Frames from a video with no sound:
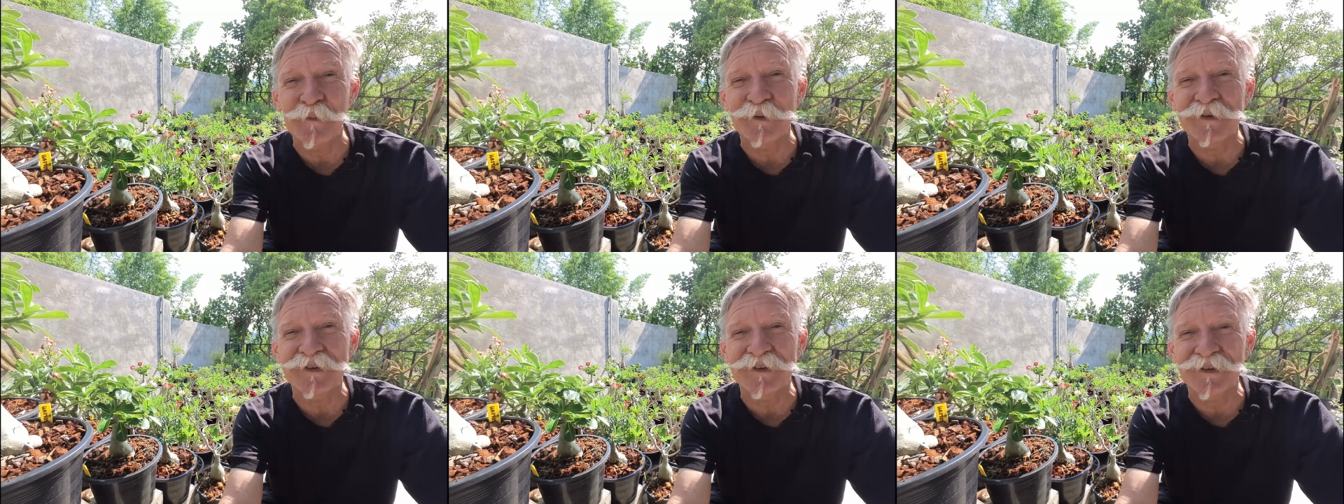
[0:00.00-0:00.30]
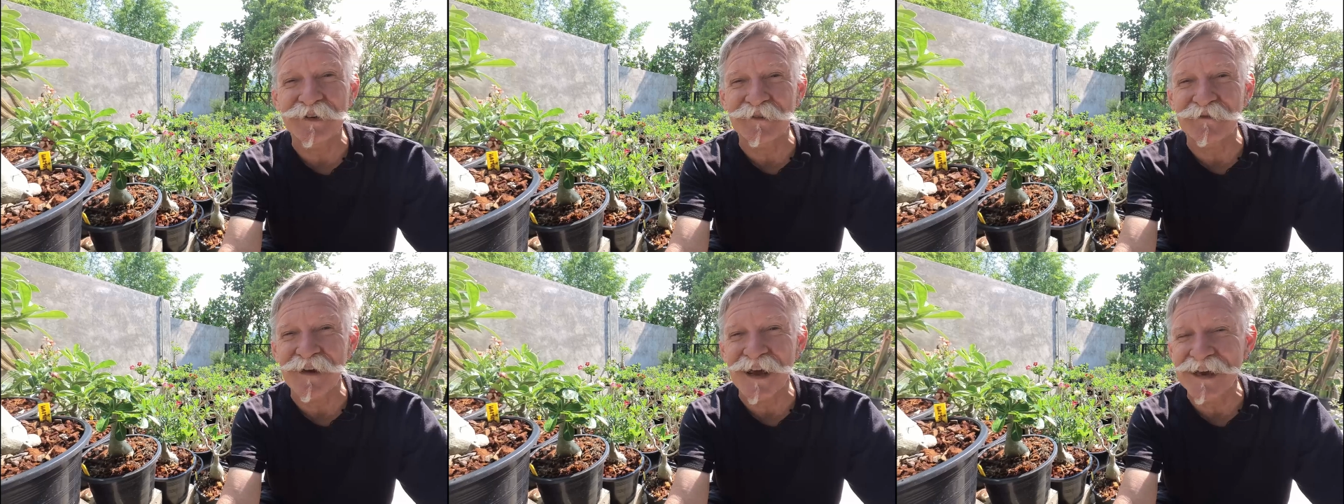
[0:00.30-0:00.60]
open
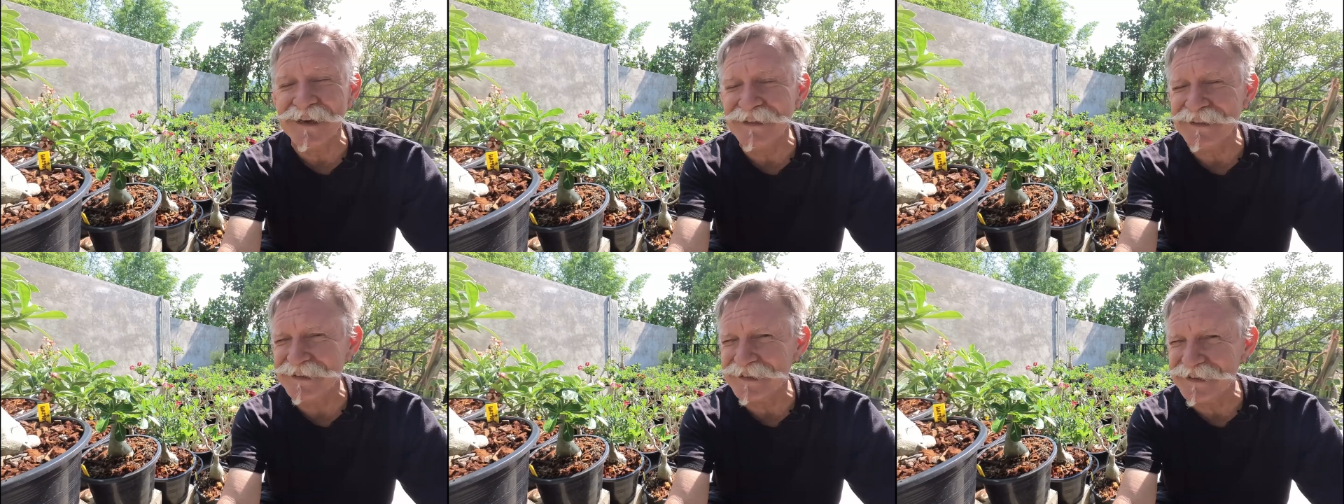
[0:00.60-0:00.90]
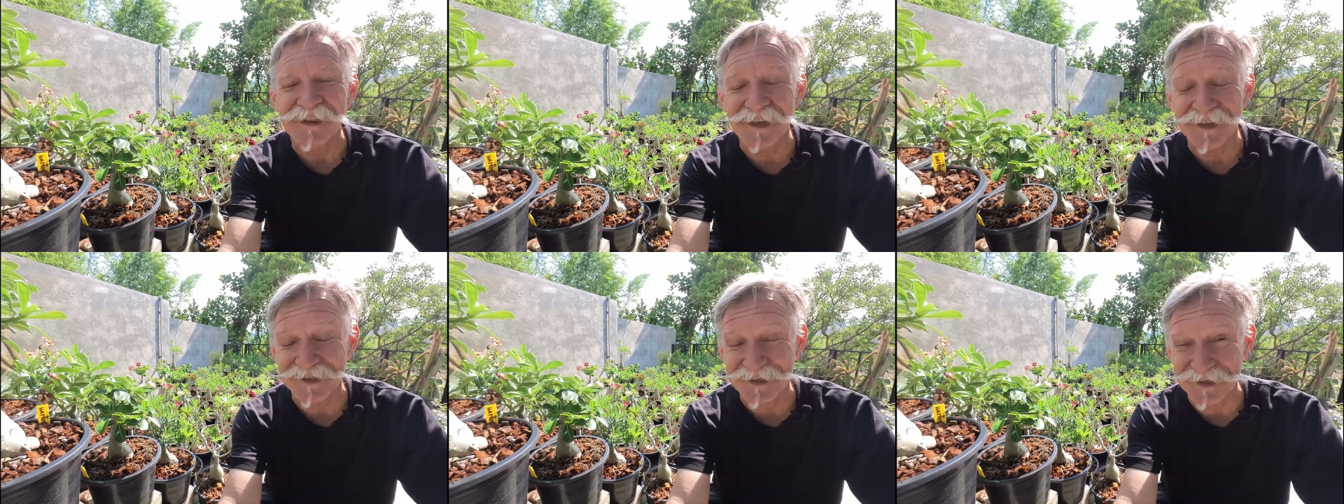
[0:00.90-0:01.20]
to the rain.
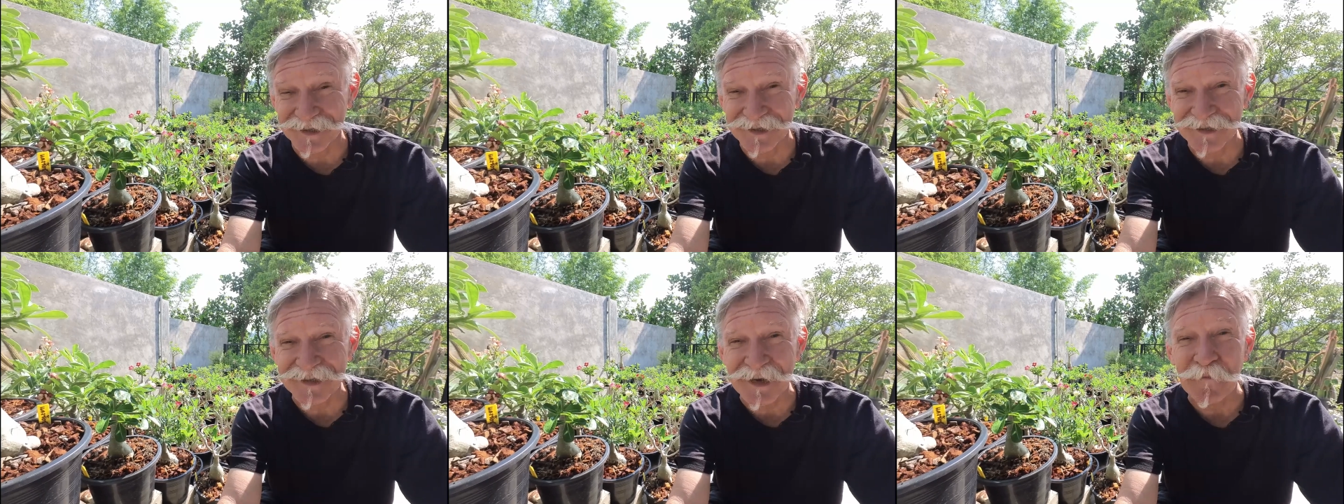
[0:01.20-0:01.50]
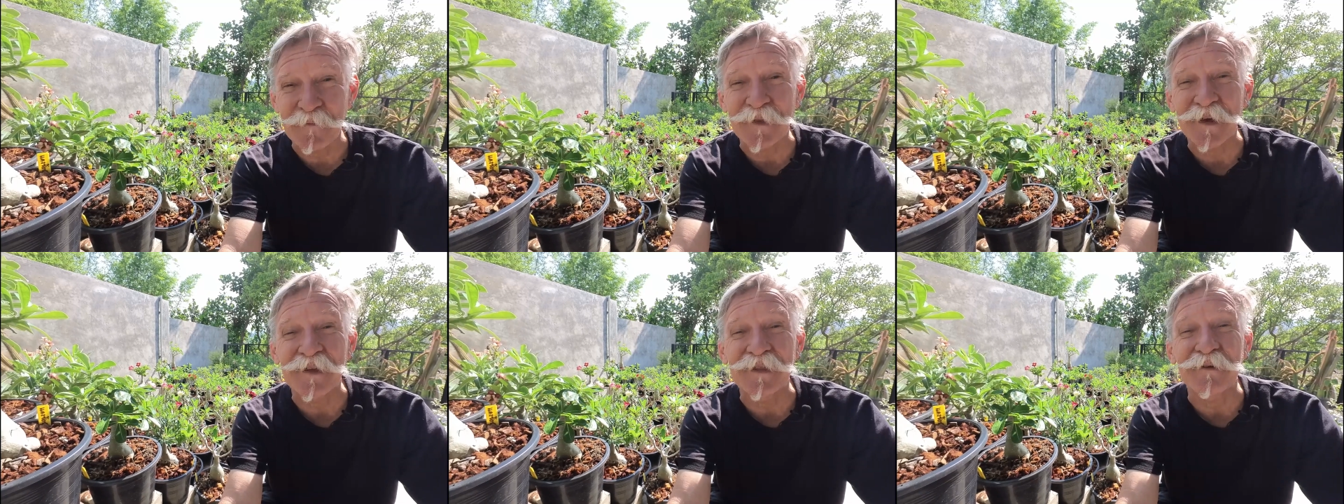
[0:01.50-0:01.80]
This is
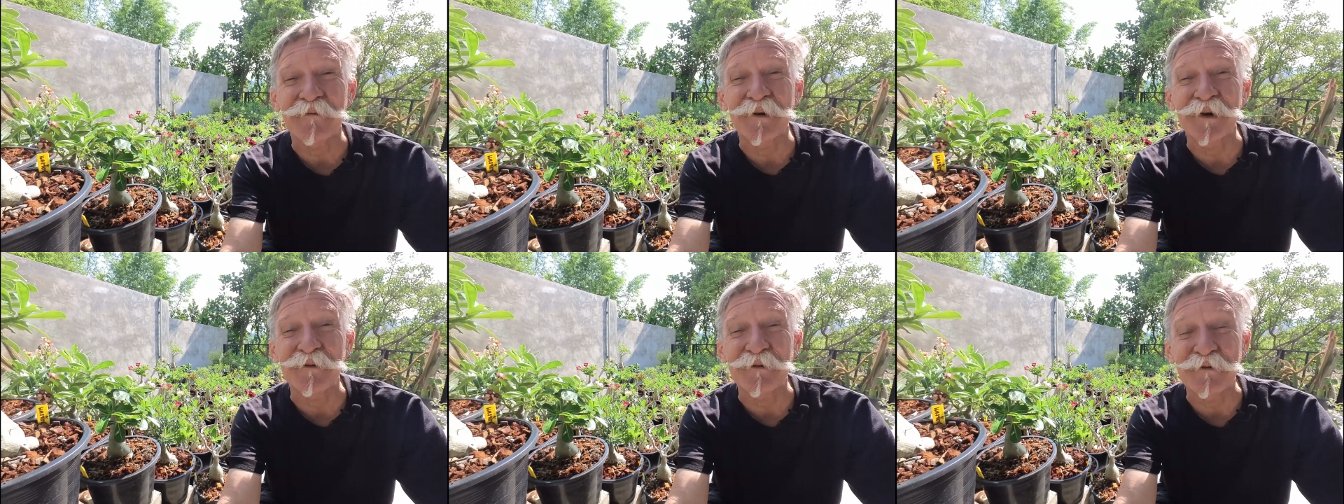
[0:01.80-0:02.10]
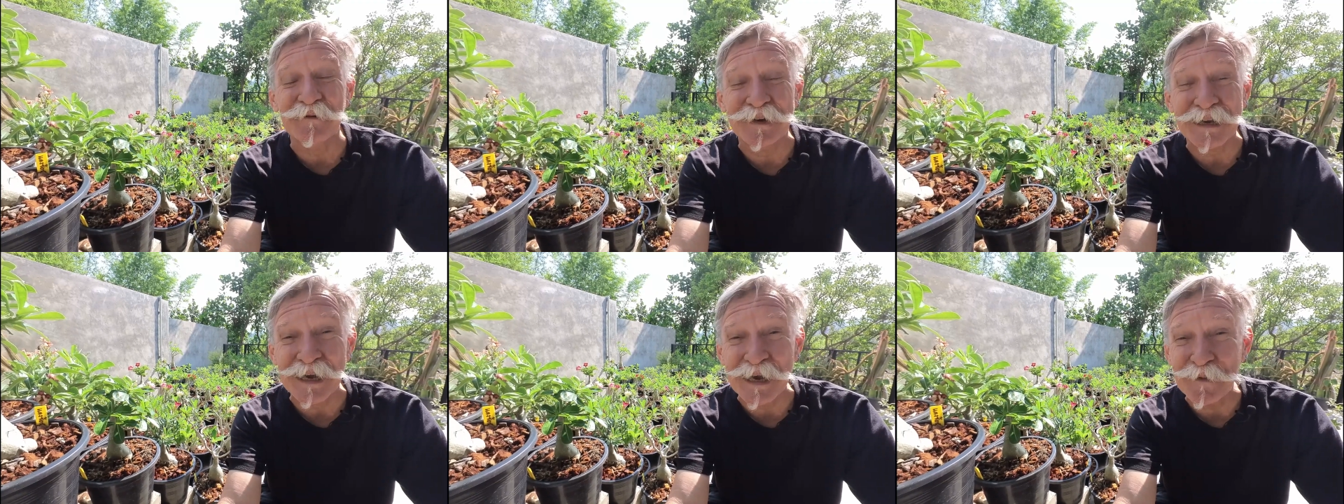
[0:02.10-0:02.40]
something that we
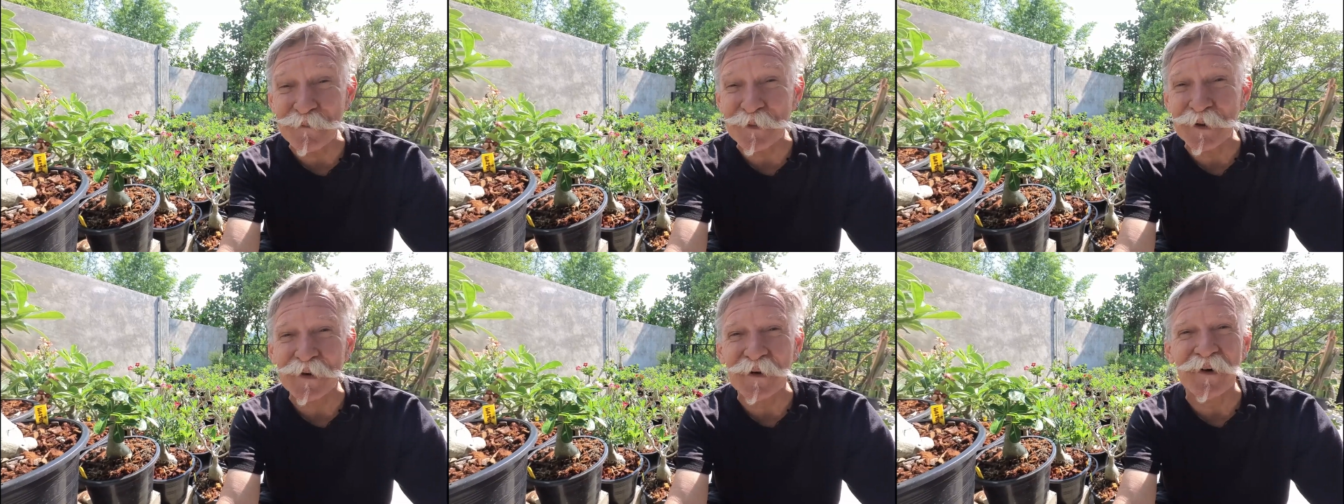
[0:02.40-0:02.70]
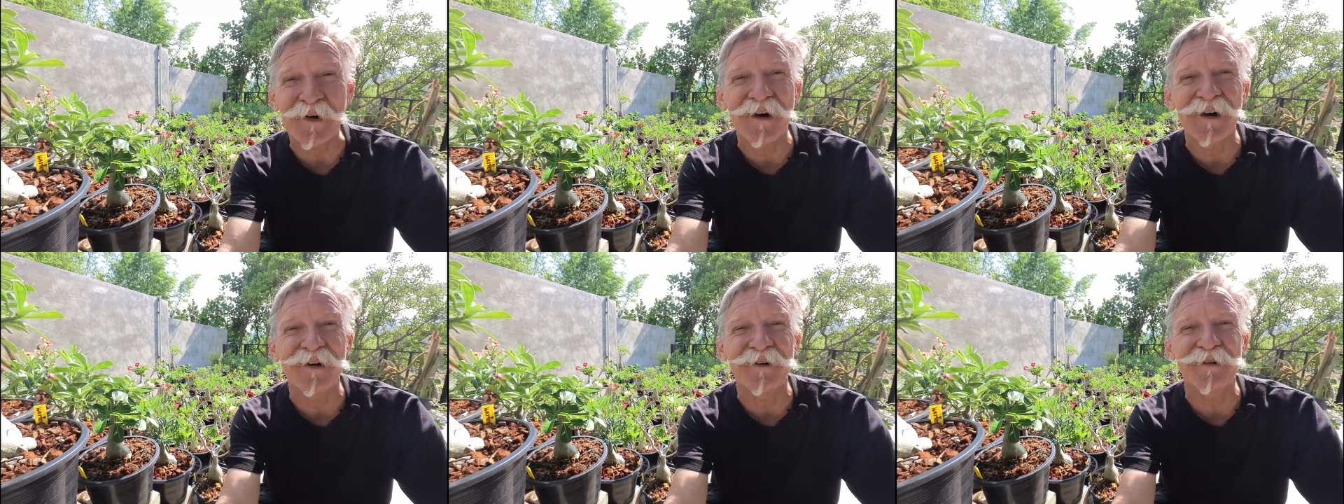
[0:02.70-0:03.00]
will keep an
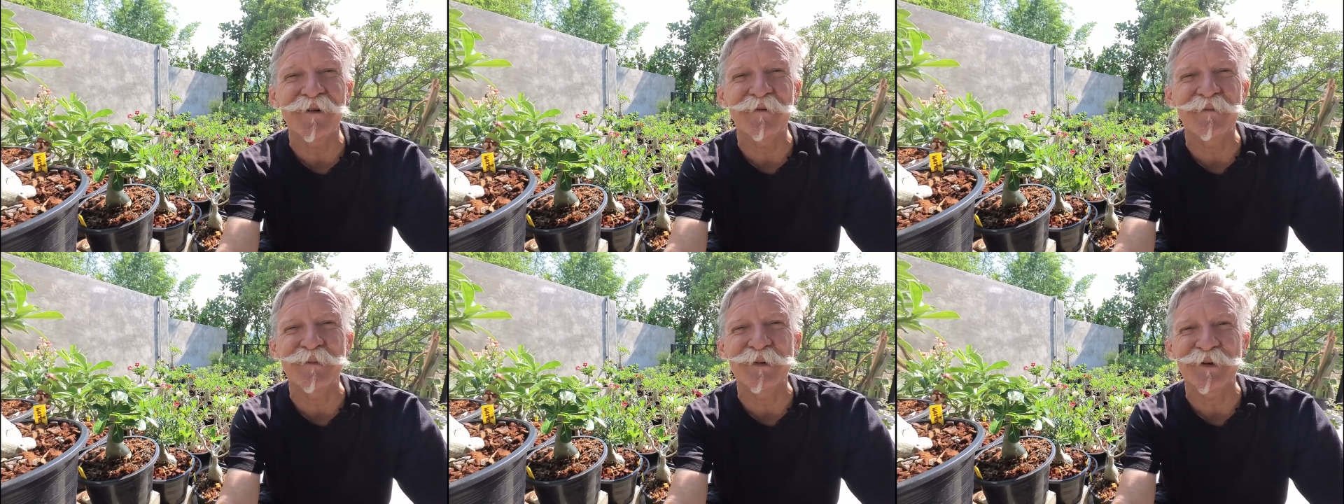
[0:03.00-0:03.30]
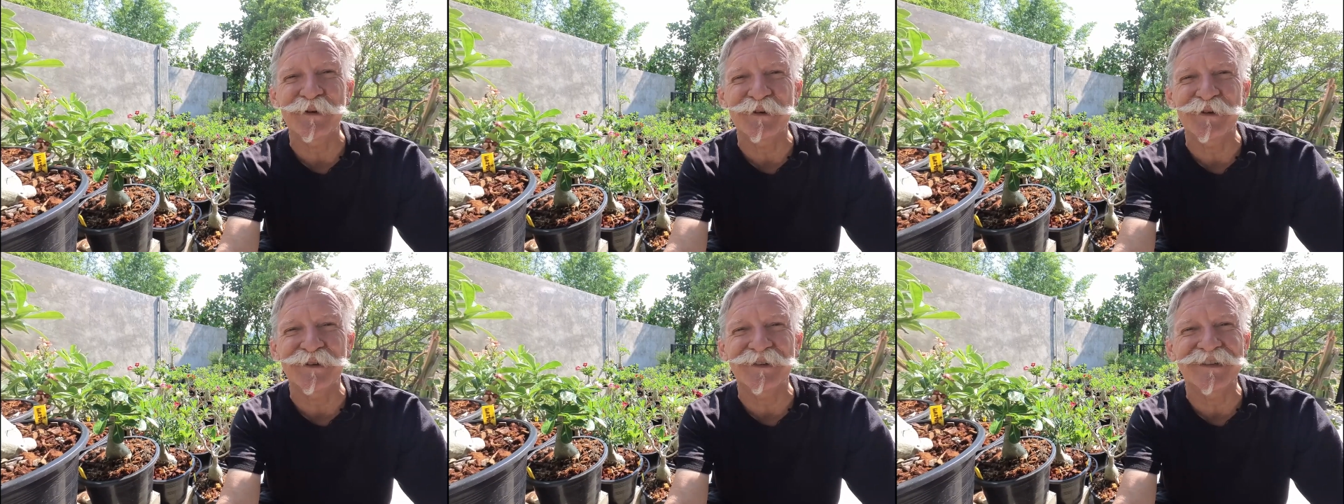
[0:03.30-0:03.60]
eye on
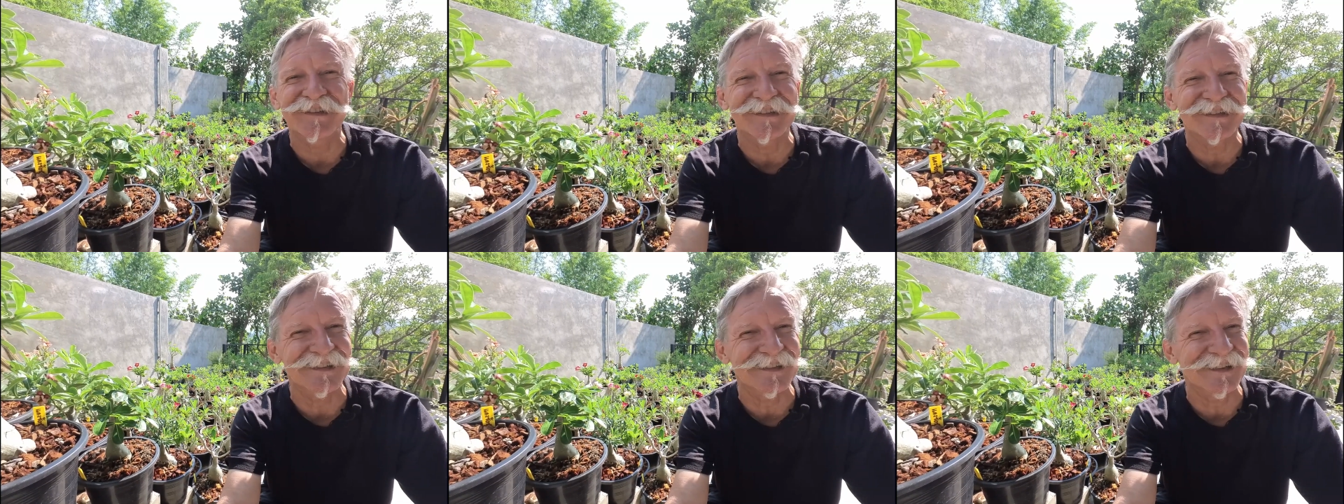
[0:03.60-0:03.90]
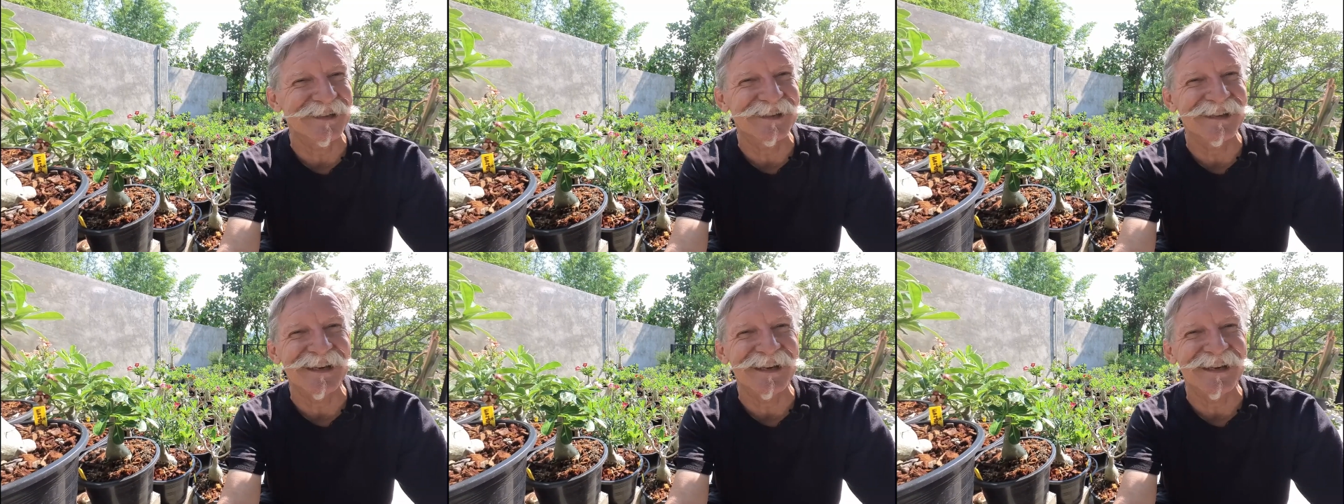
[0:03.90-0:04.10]
because